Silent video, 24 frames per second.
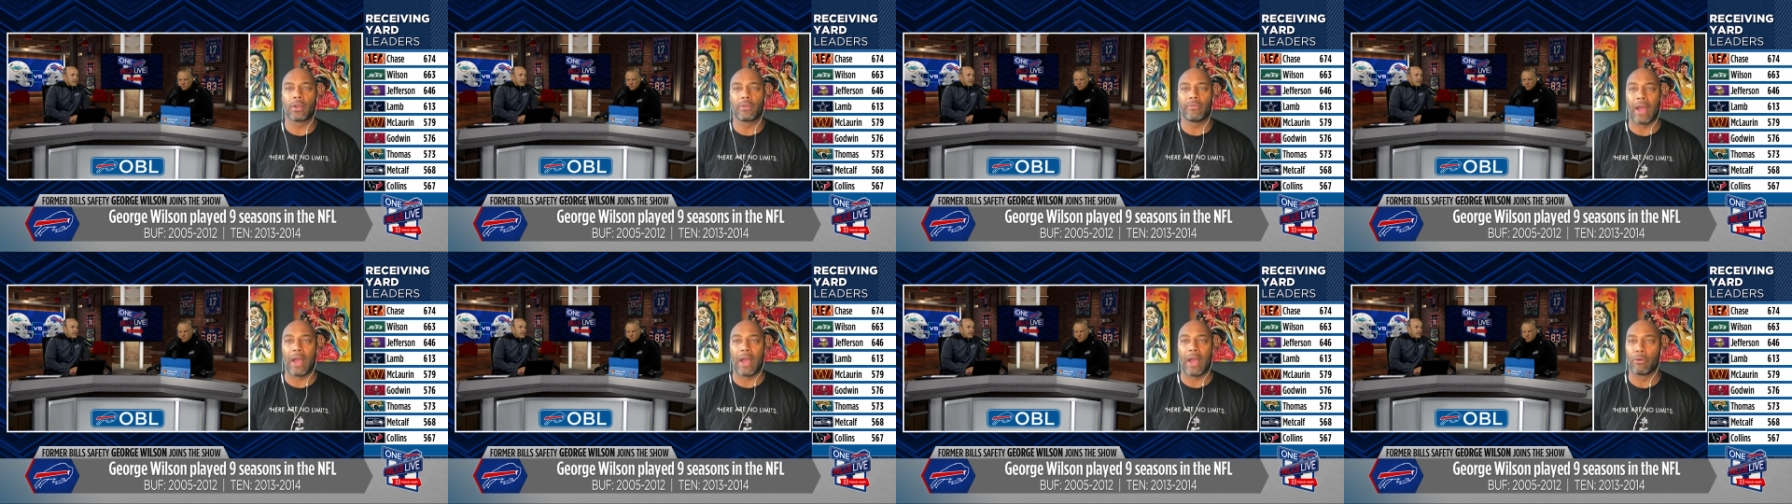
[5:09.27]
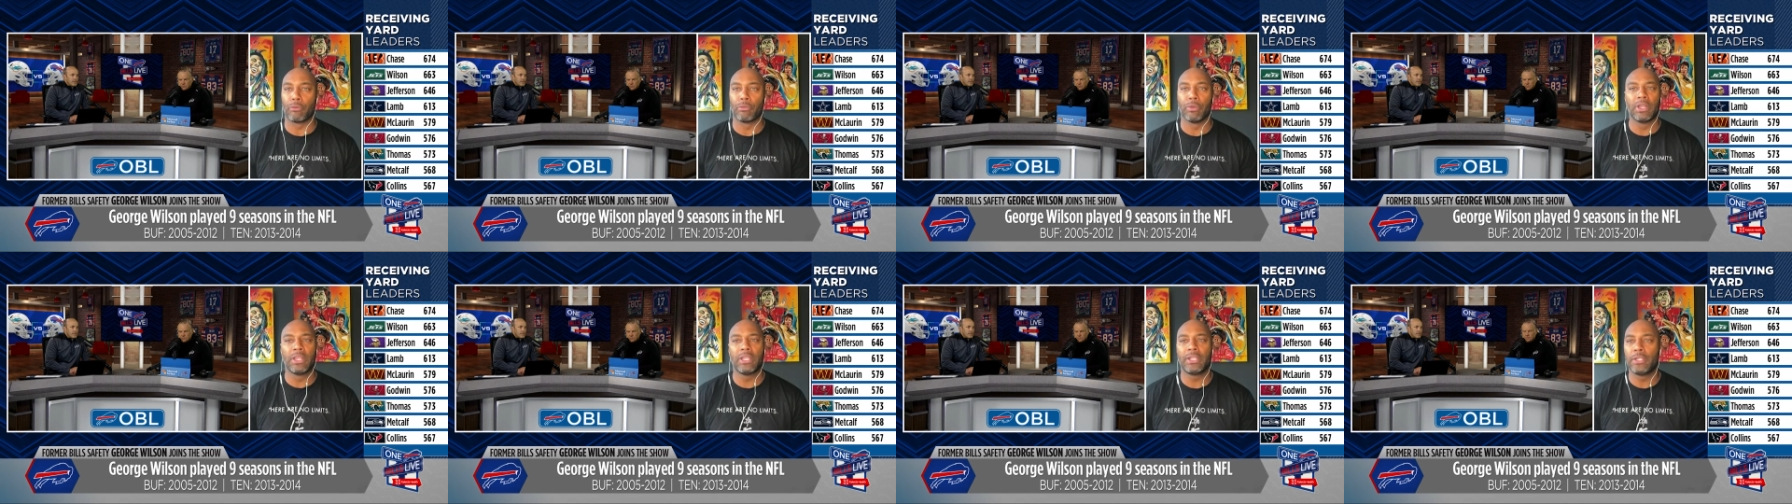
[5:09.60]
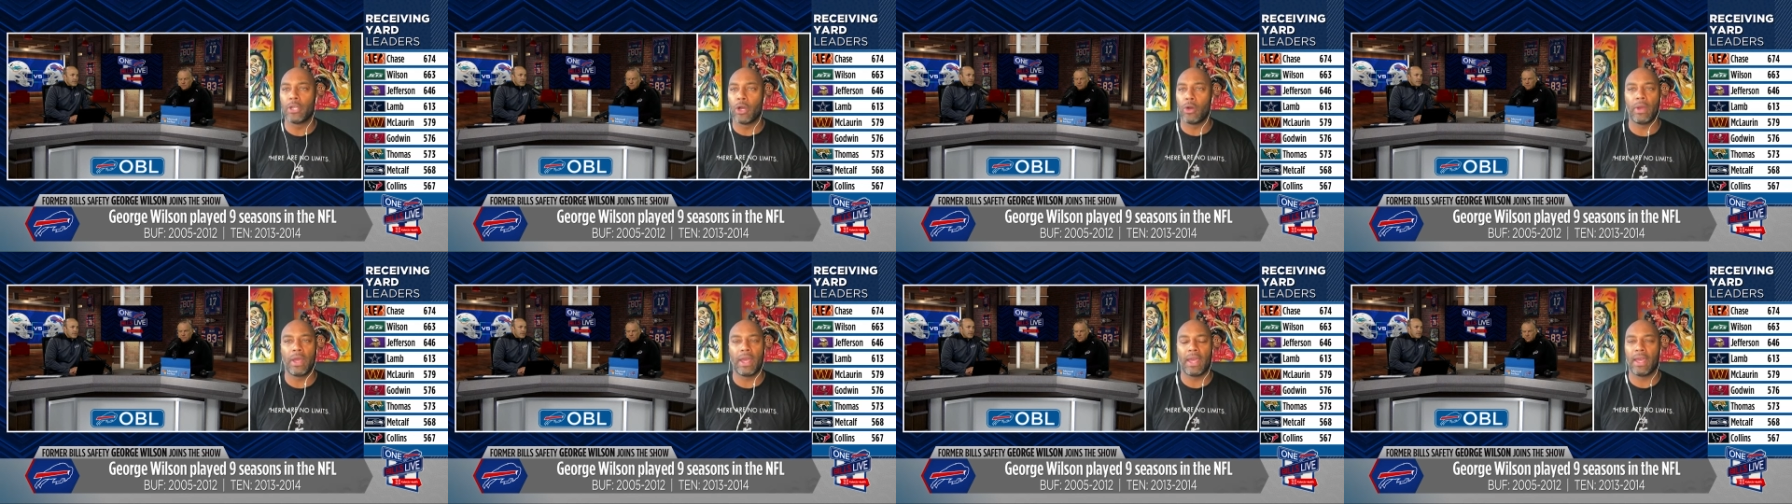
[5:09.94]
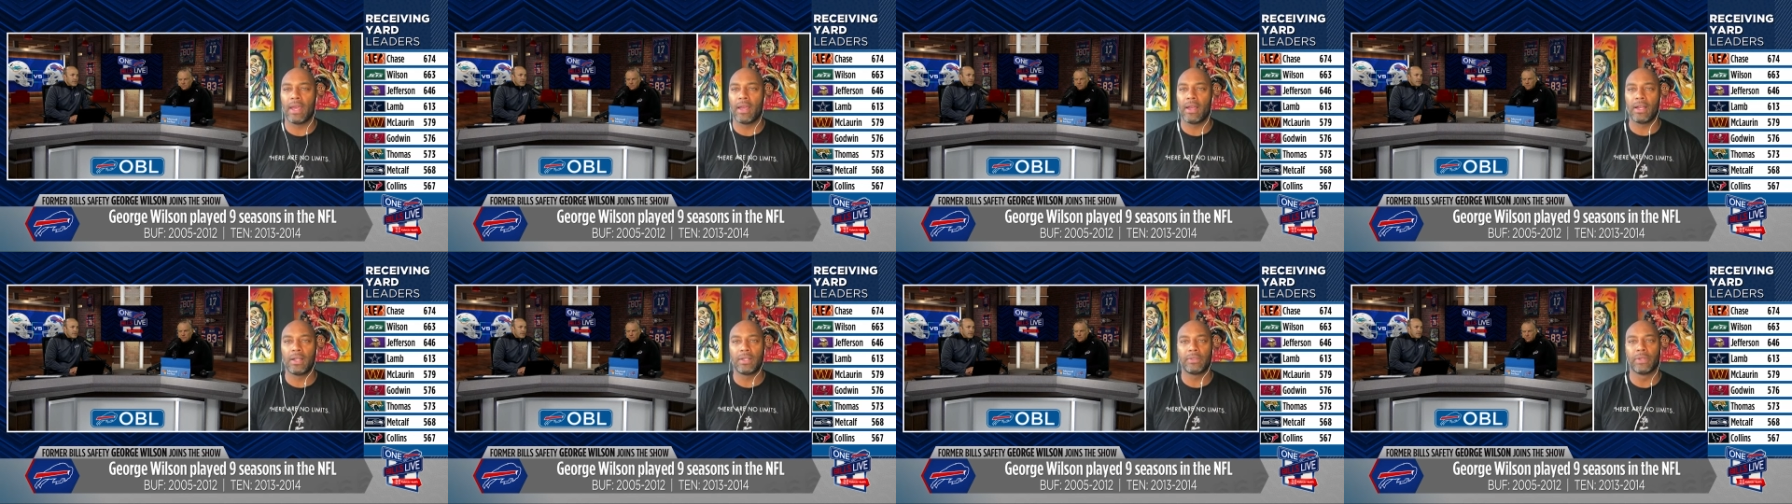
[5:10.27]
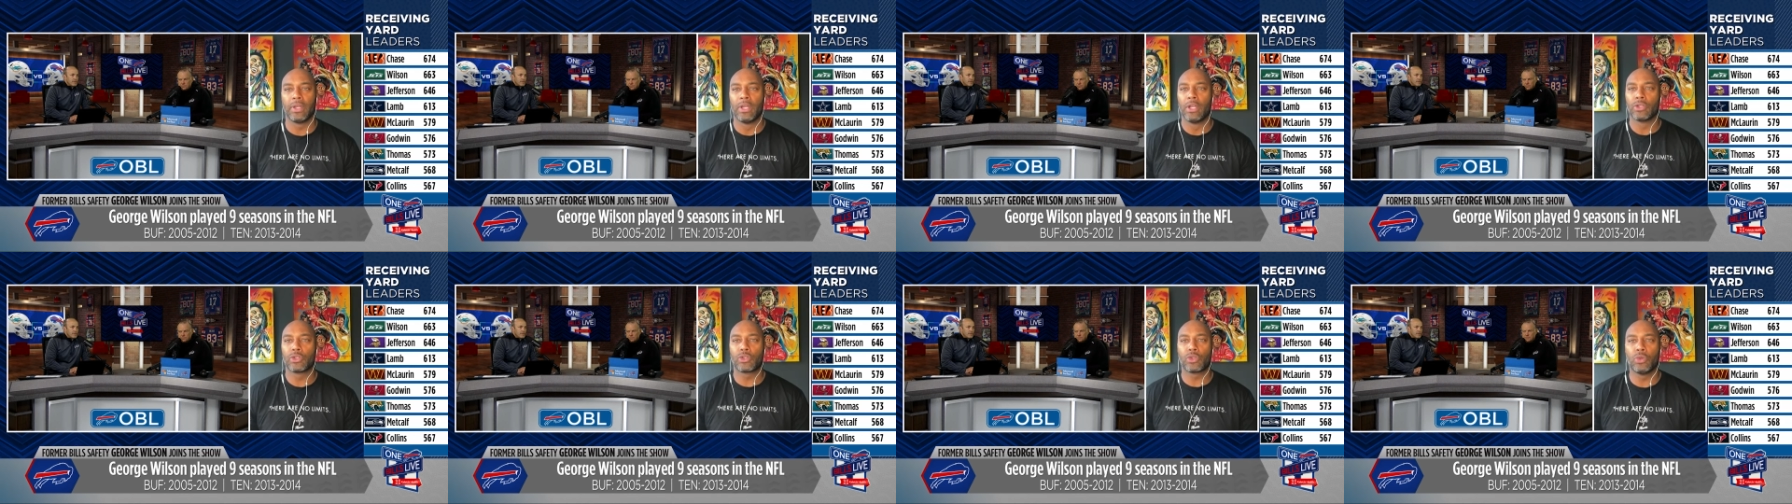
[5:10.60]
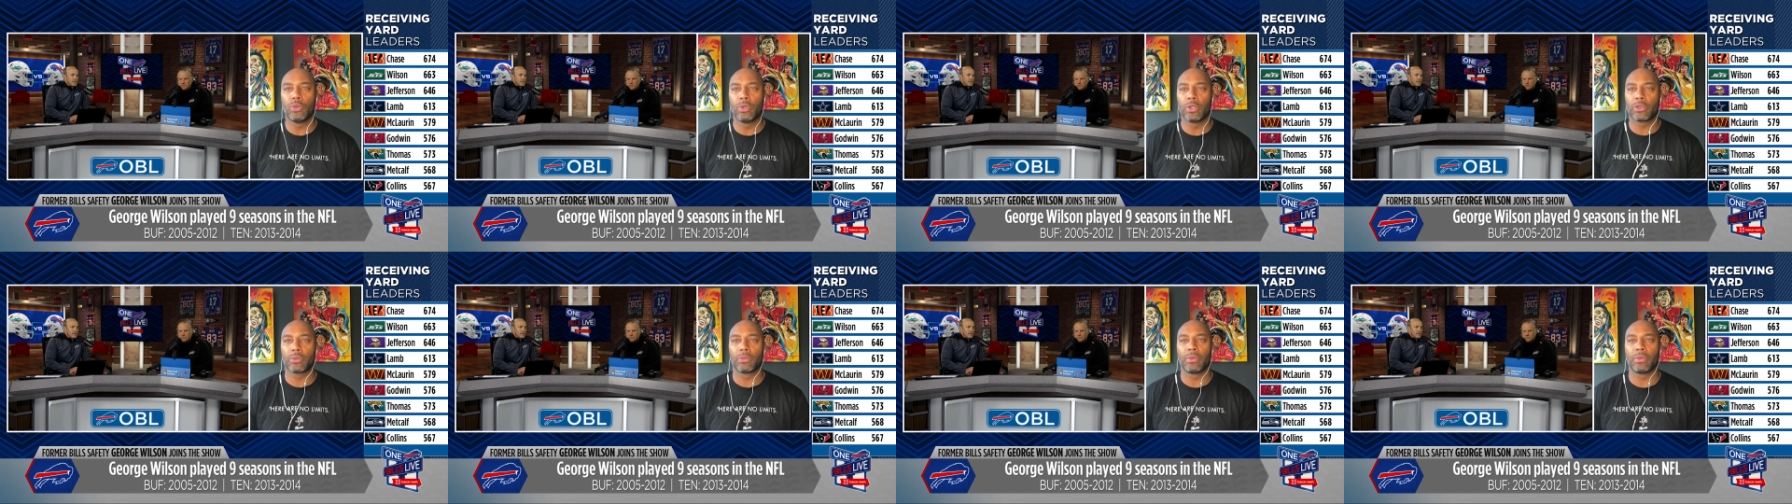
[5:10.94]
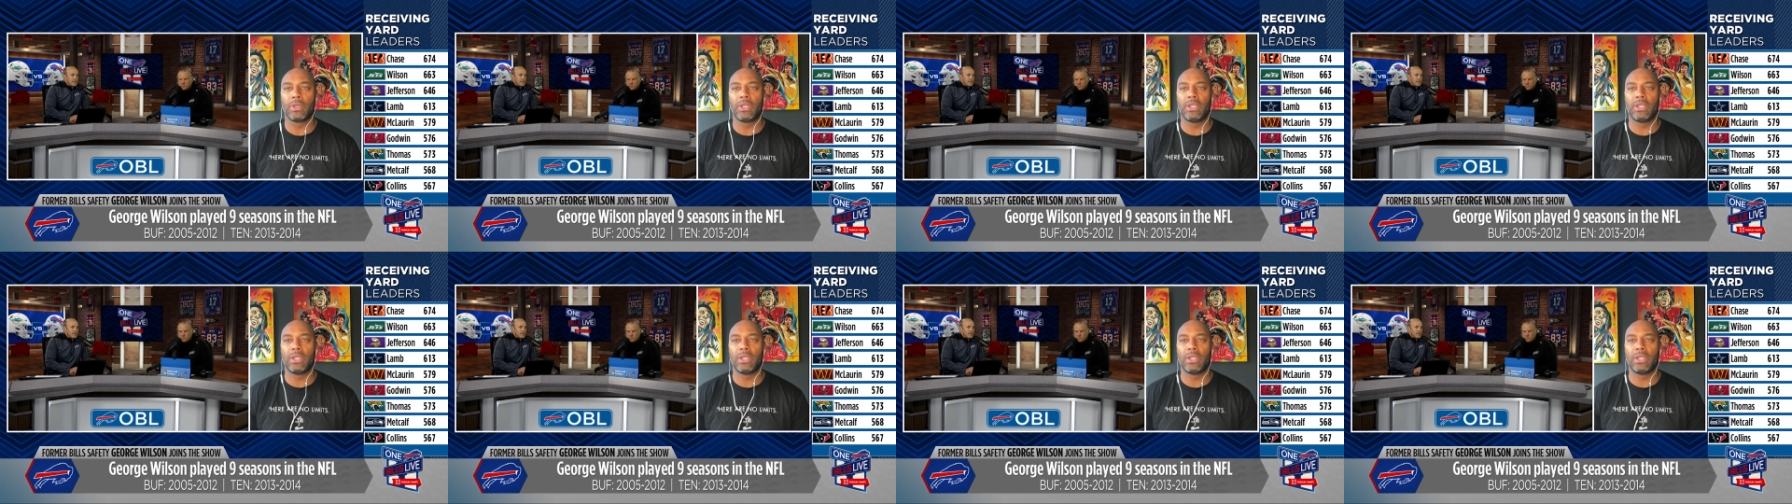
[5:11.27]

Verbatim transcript: I really don't have two or three